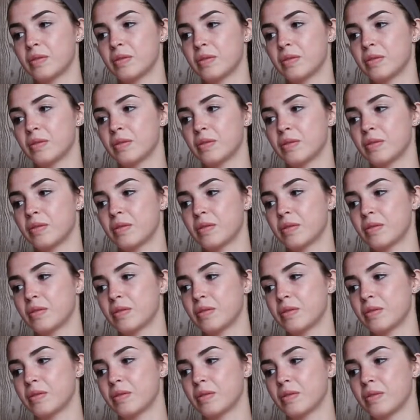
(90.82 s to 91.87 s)

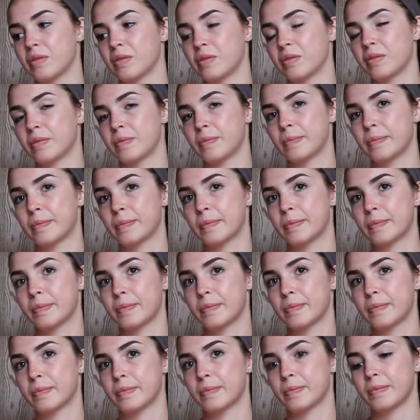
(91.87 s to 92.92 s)

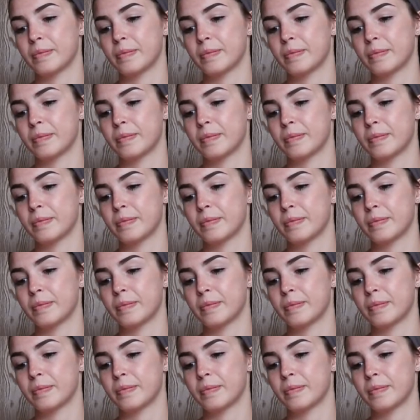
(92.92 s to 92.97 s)
The person shown says nothing.